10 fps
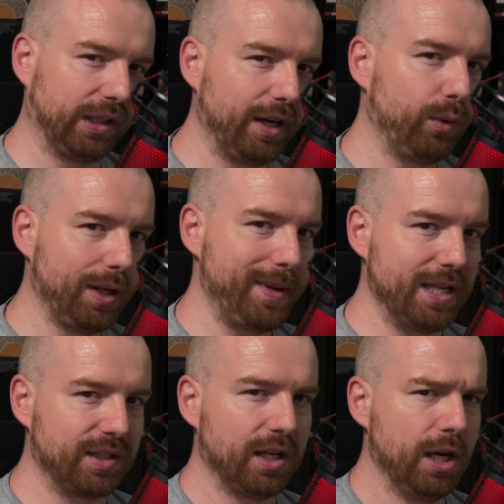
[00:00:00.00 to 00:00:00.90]
literally
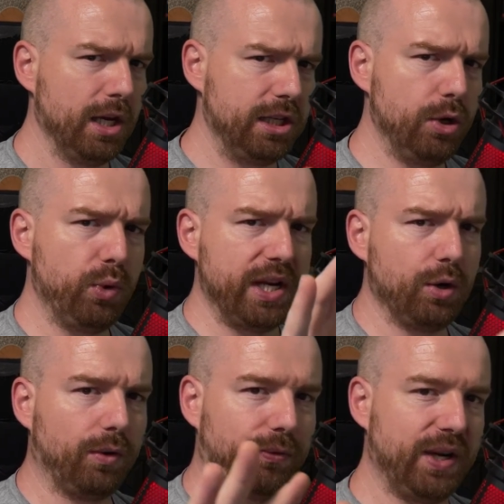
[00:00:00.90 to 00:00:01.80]
means you and
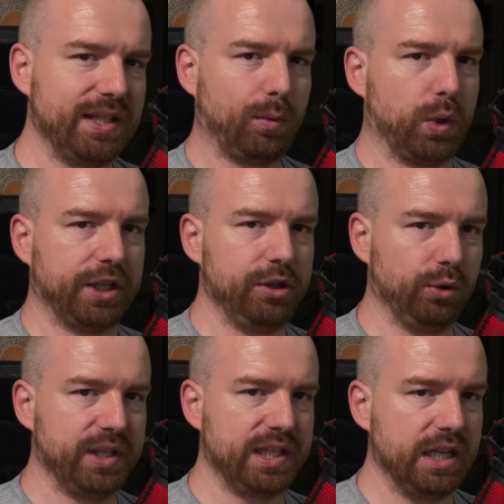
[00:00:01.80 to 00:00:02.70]
your friend are
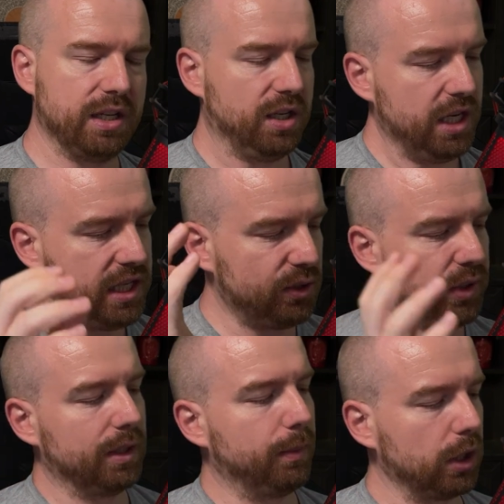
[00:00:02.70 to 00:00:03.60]
working on a scene. He's
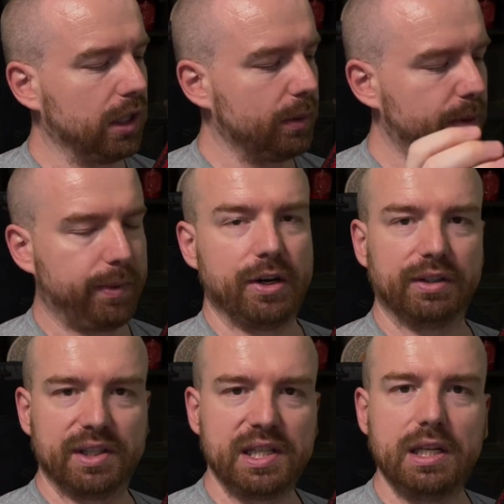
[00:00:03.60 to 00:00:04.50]
doing the modeling,
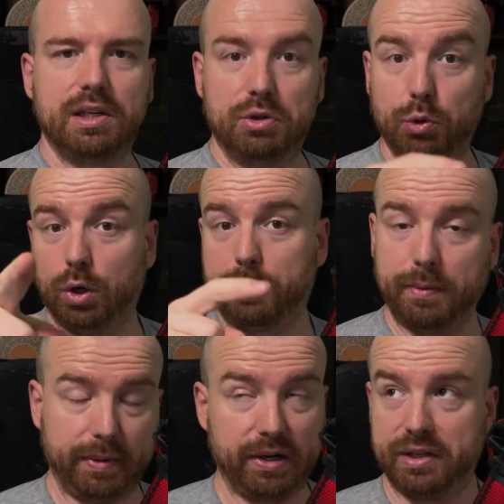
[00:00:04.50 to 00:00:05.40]
preparing the scene. You're
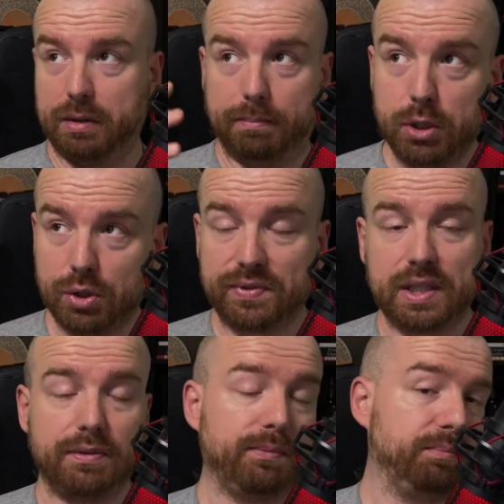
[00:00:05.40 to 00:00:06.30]
preparing a bunch of
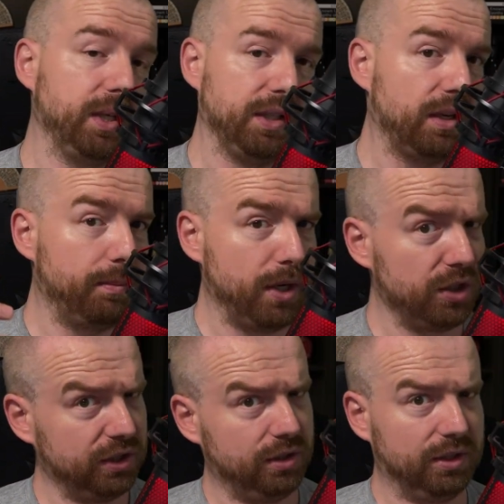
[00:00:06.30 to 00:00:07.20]
stuff, but
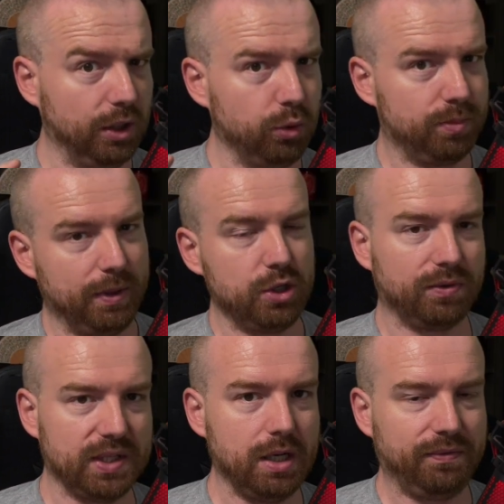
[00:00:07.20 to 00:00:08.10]
among those
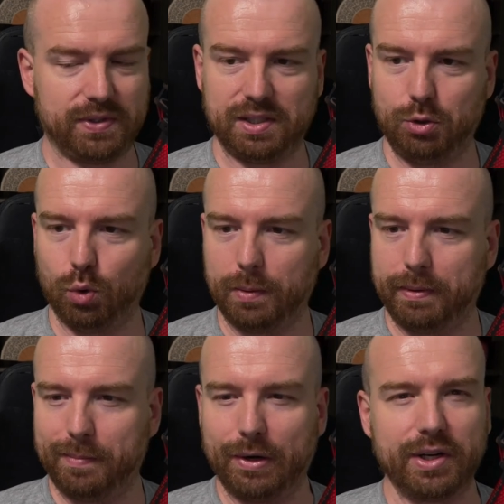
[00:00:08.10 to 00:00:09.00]
bunch of stuffs, you're
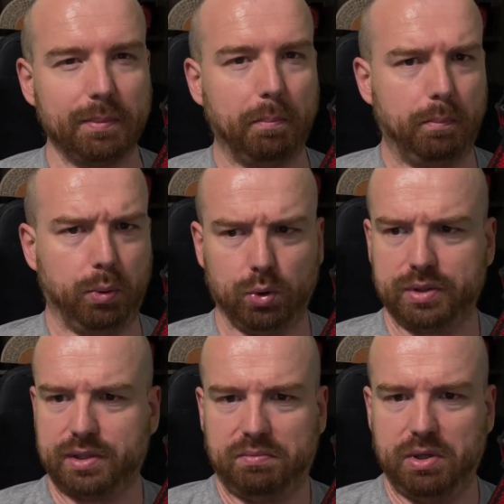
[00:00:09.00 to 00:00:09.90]
preparing
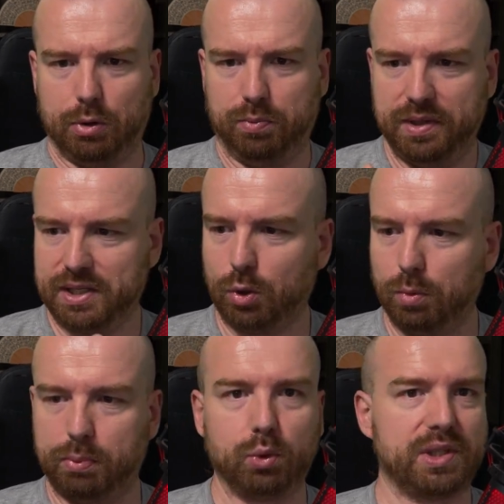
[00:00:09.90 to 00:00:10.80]
pulls, you know, this whole
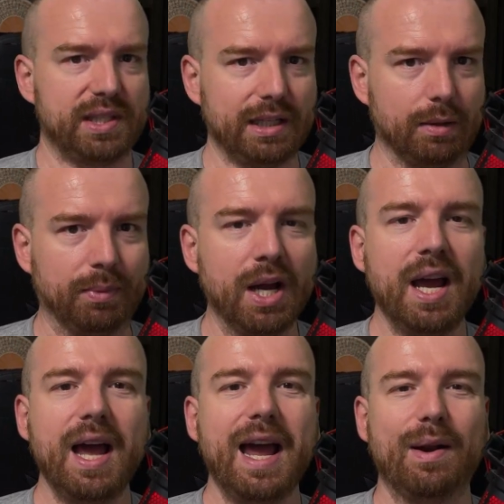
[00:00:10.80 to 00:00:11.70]
whole Pulze setup.
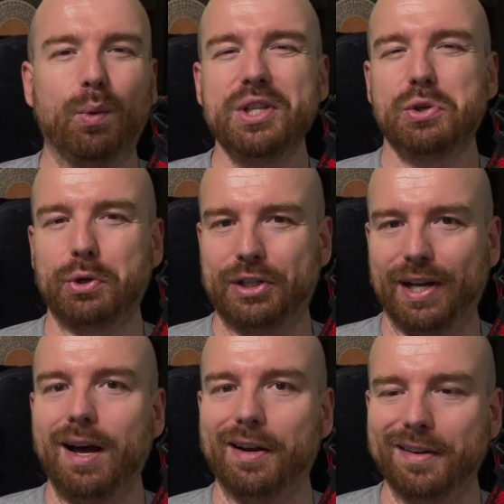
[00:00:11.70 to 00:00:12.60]
And once you're
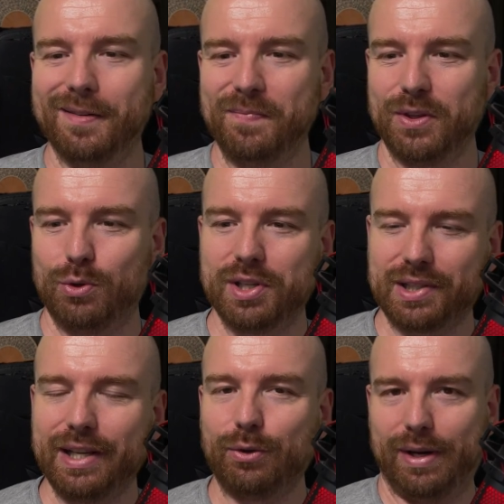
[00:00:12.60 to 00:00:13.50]
done, you
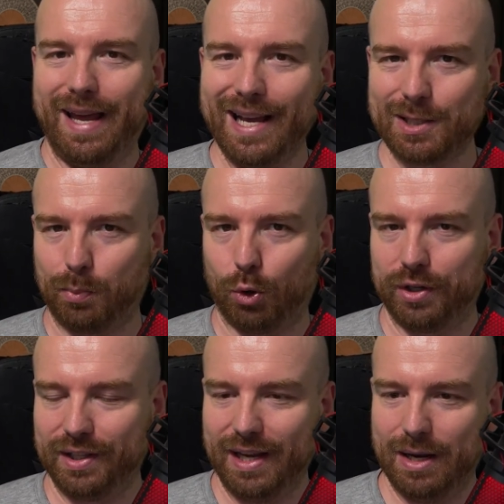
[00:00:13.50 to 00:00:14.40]
just click on
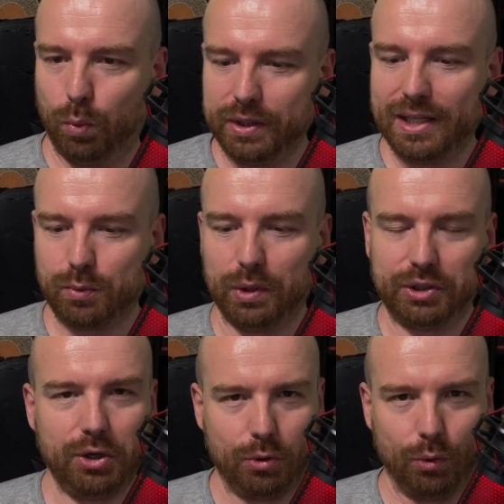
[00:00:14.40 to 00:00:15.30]
export and what this
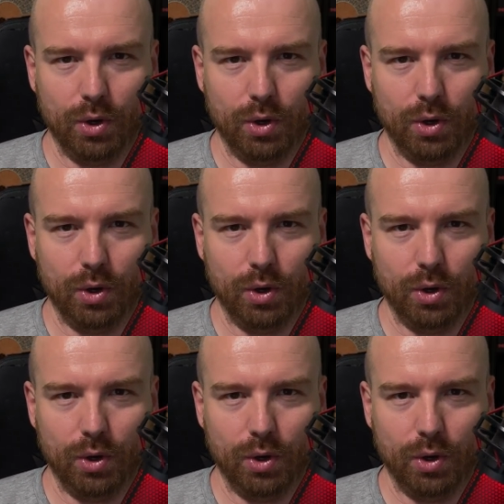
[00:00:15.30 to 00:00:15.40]
will do,